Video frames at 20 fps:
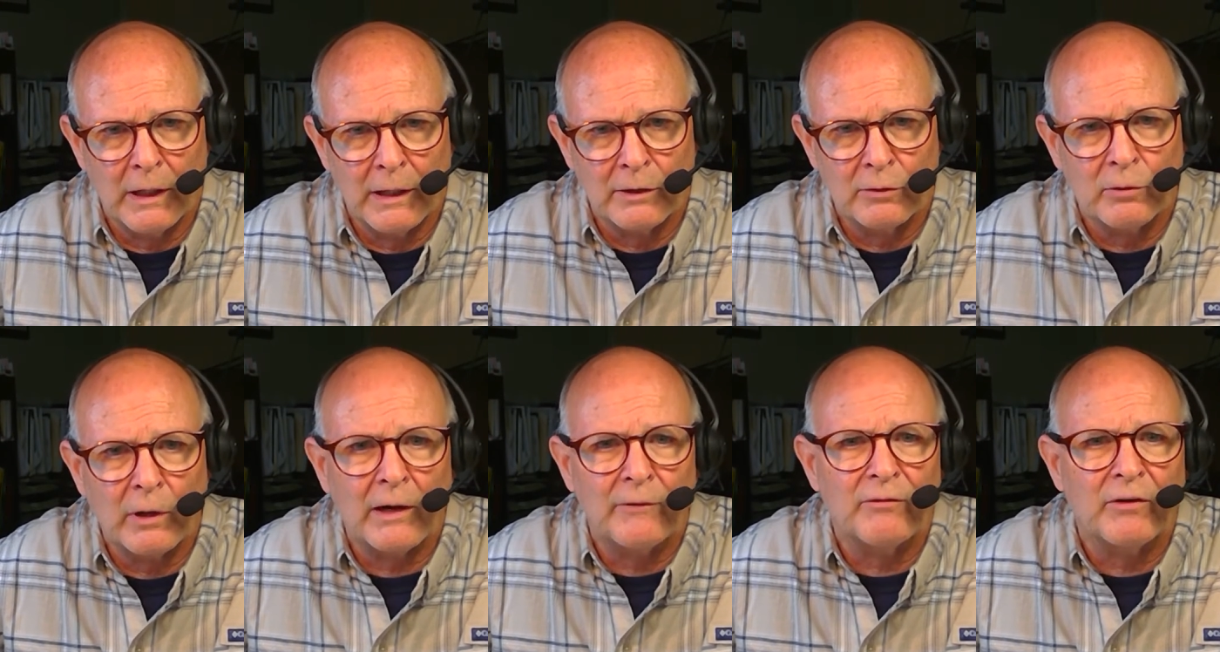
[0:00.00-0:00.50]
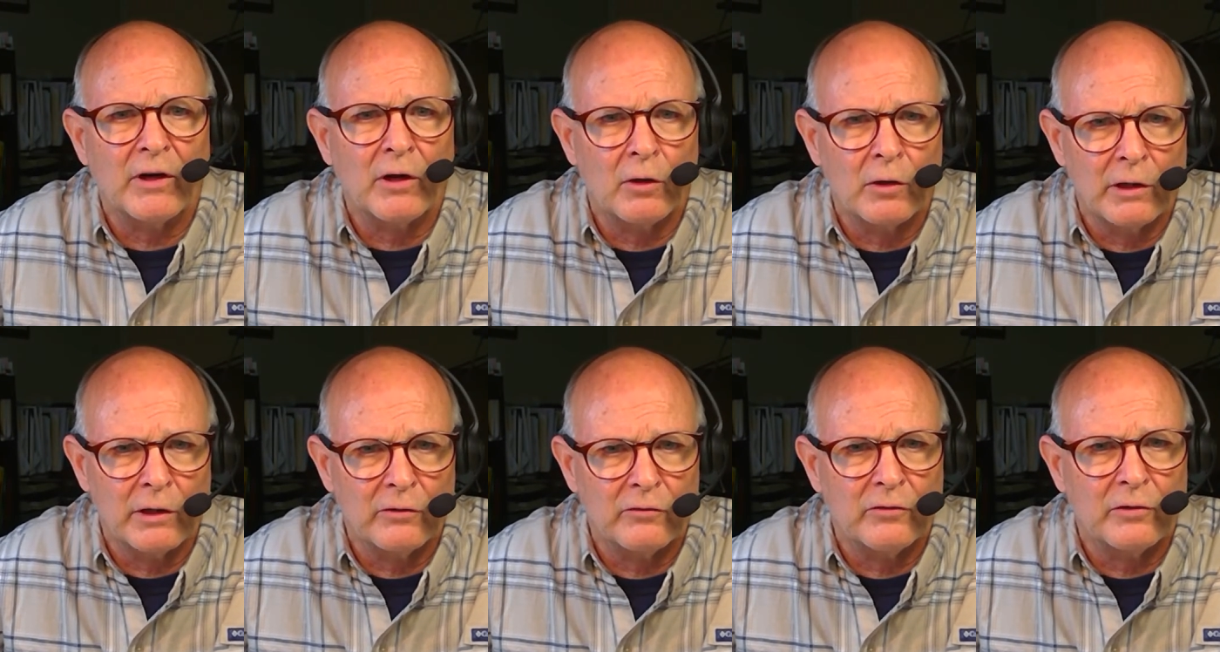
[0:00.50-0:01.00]
graphic
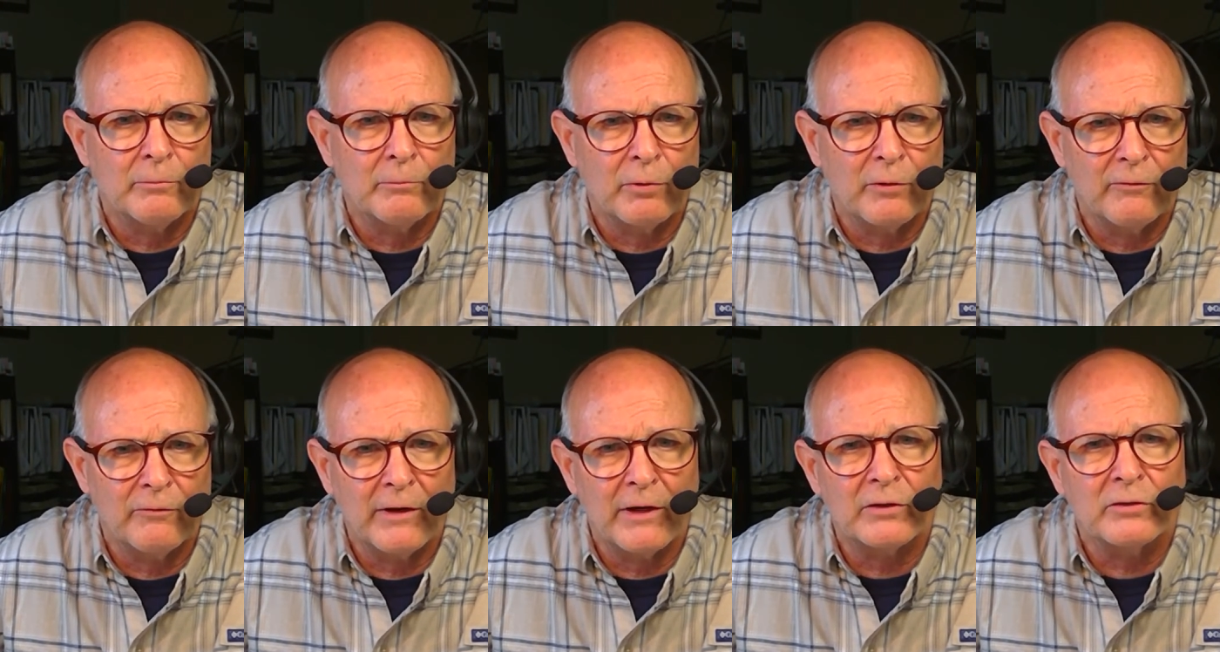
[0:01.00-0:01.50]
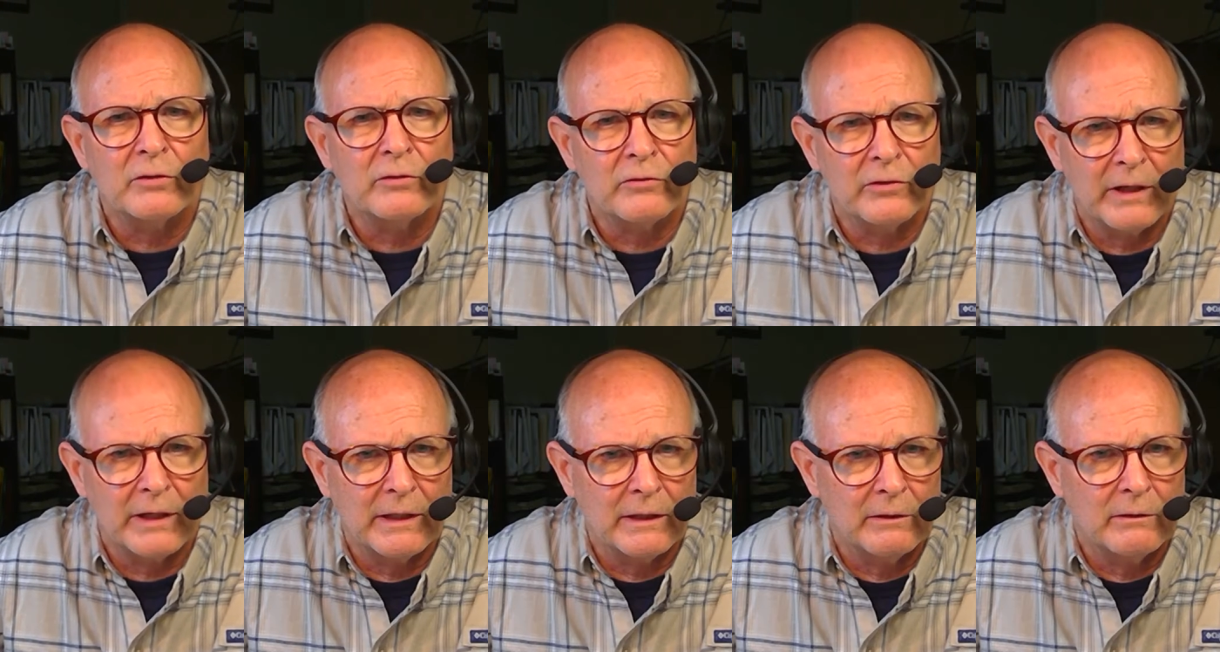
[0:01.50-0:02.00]
artists and
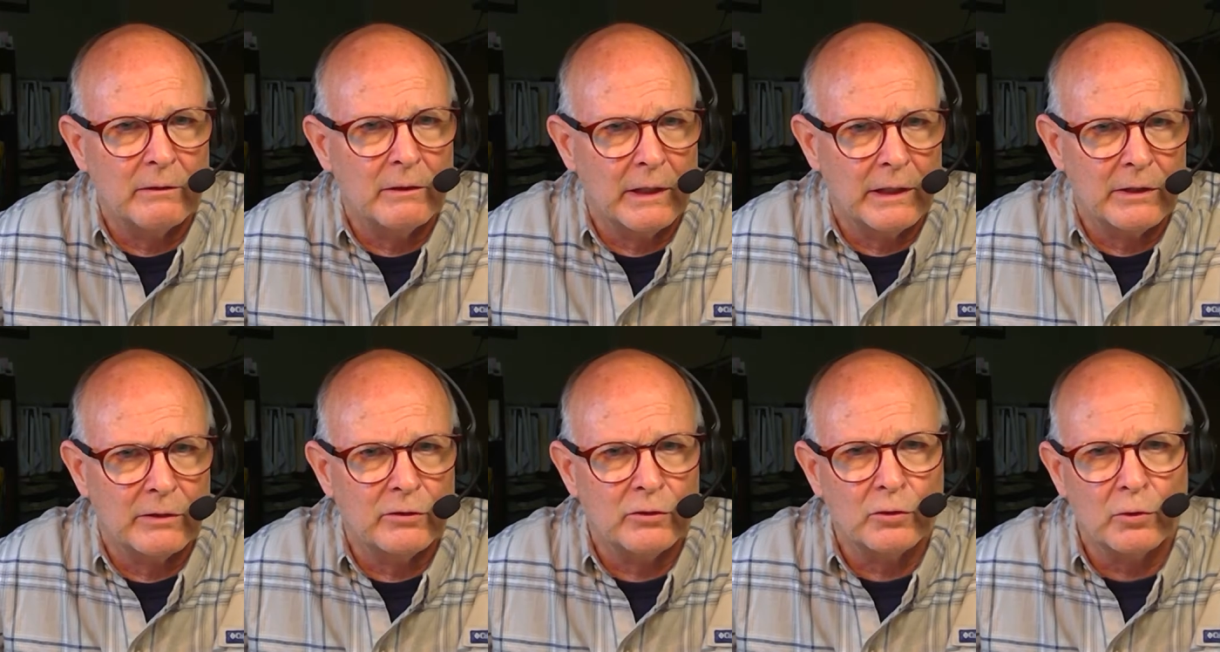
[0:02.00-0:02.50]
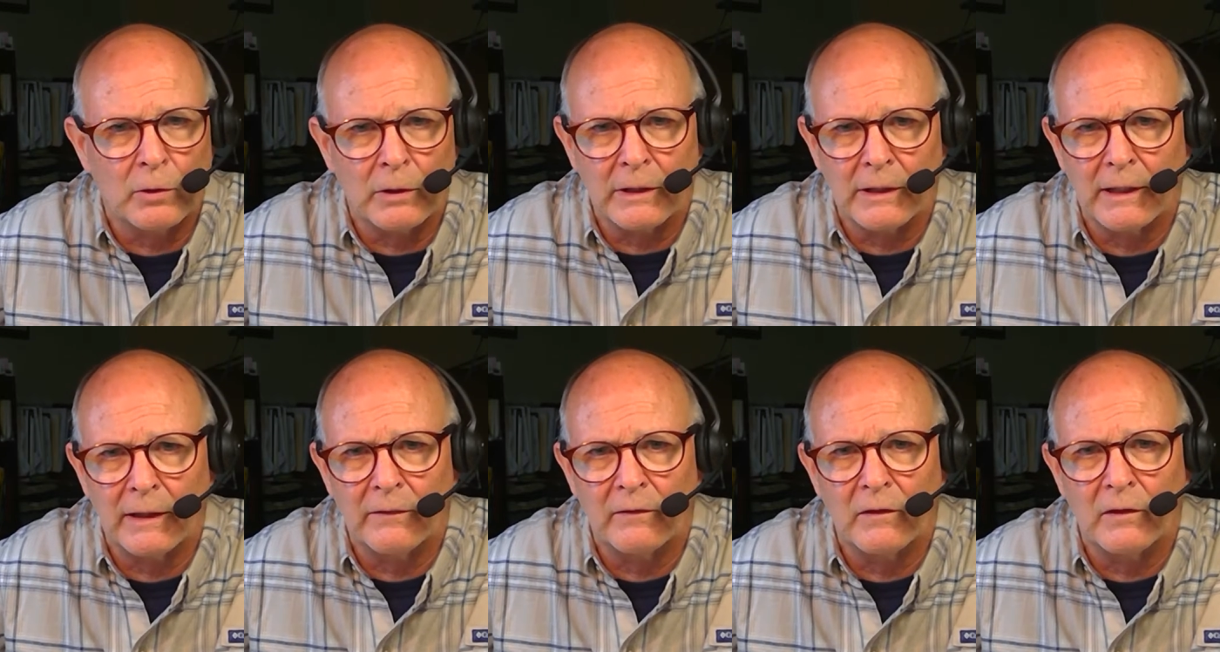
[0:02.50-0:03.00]
professionals, they can
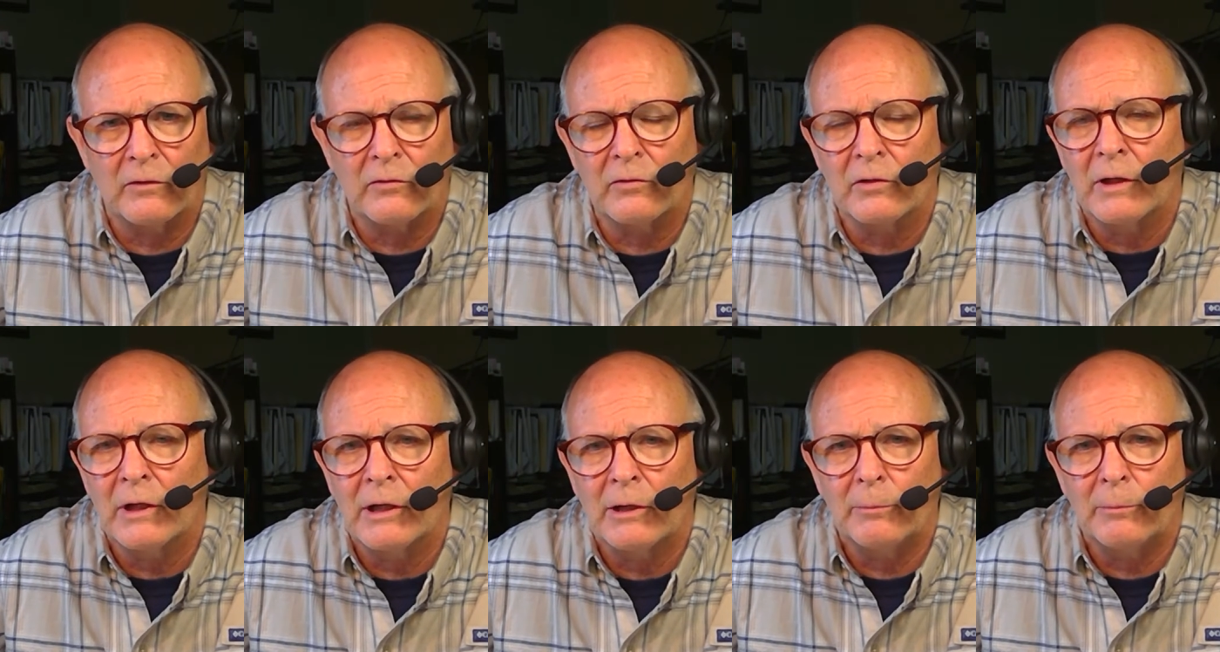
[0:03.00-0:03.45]
shortcut this.